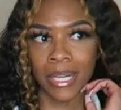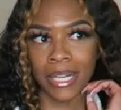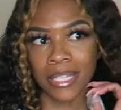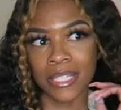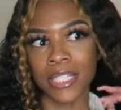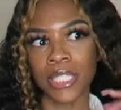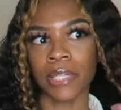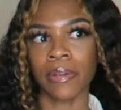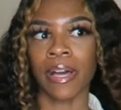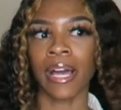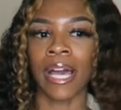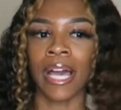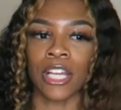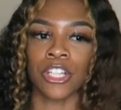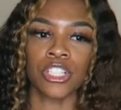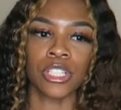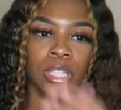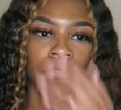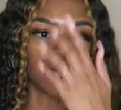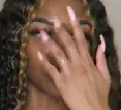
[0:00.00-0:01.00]
but until I
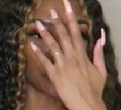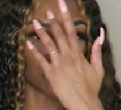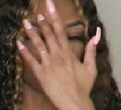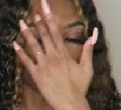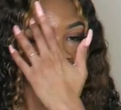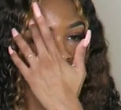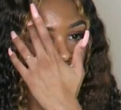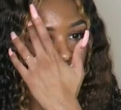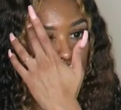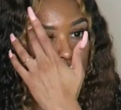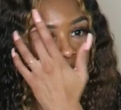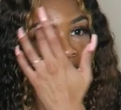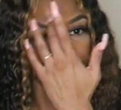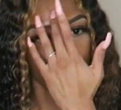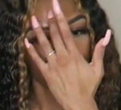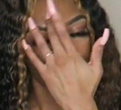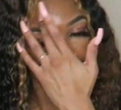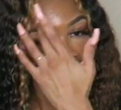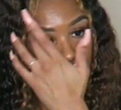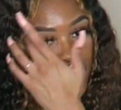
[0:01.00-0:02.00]
actually do
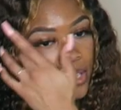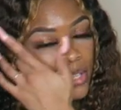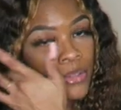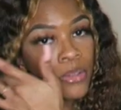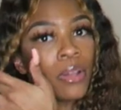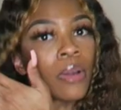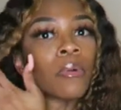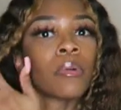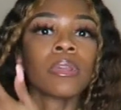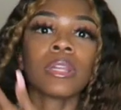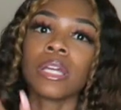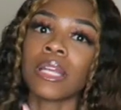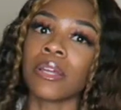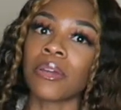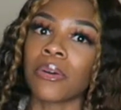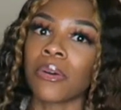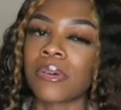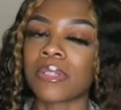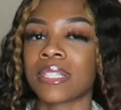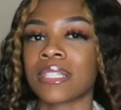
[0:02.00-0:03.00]
those, you know,
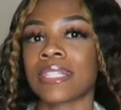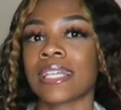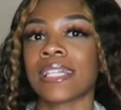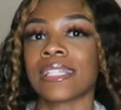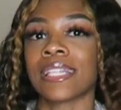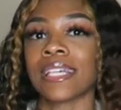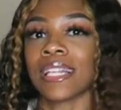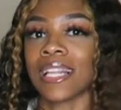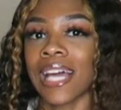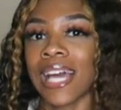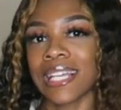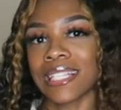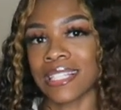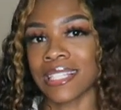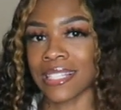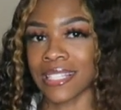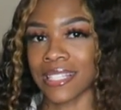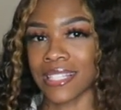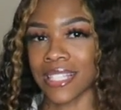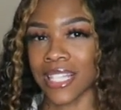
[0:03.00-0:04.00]
clinicals and take the
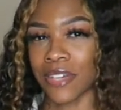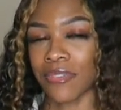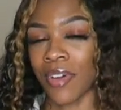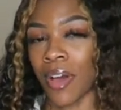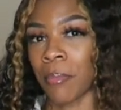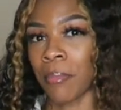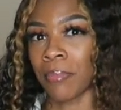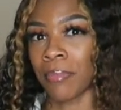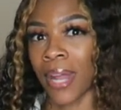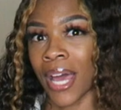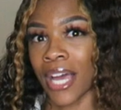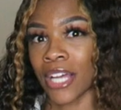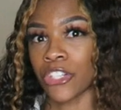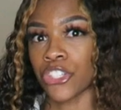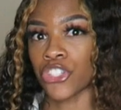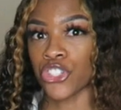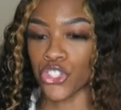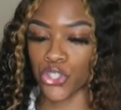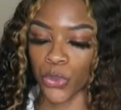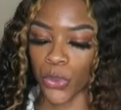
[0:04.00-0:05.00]
classes and stuff, I'm
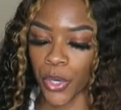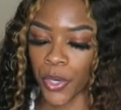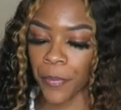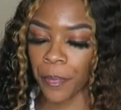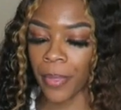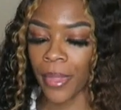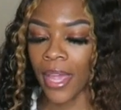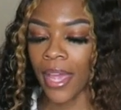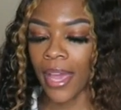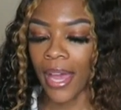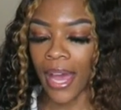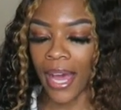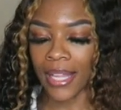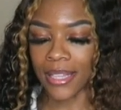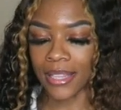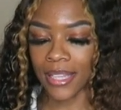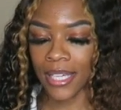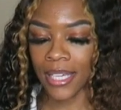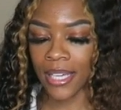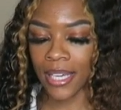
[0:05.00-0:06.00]
not sure.
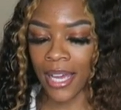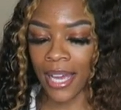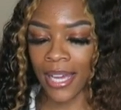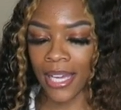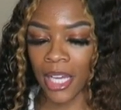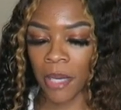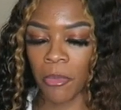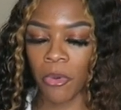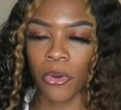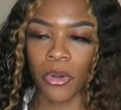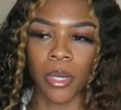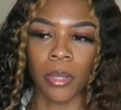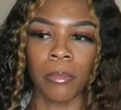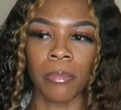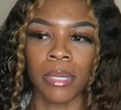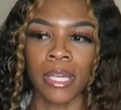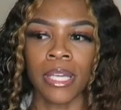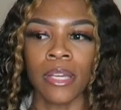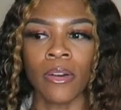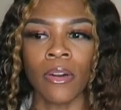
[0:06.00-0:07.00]
I think I am going
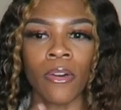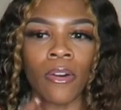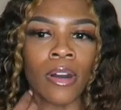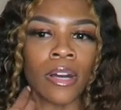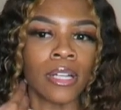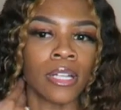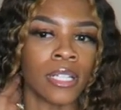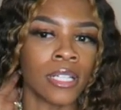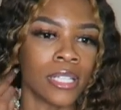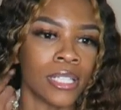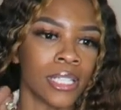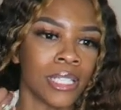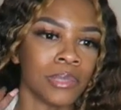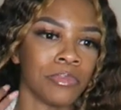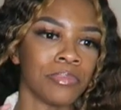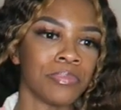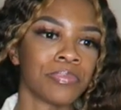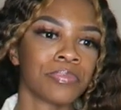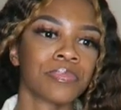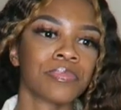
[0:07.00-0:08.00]
to be on,
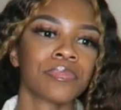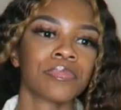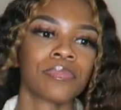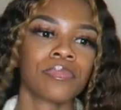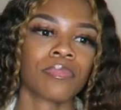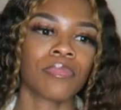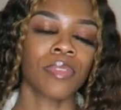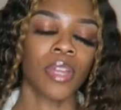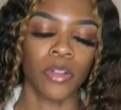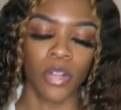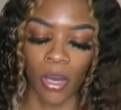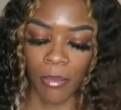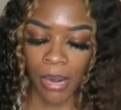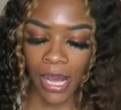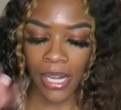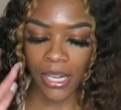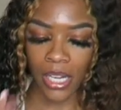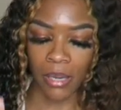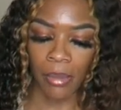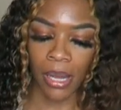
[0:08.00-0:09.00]
no, I'm
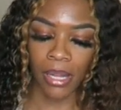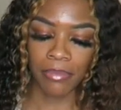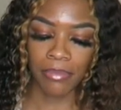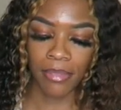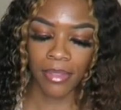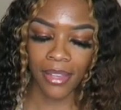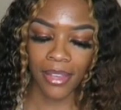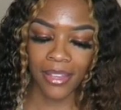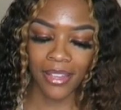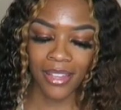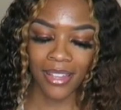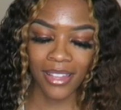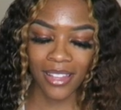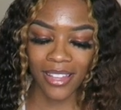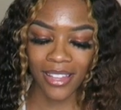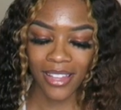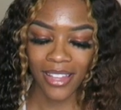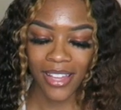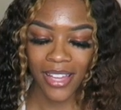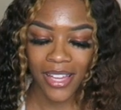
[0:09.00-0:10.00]
not, never
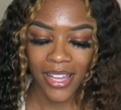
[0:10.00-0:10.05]
mind.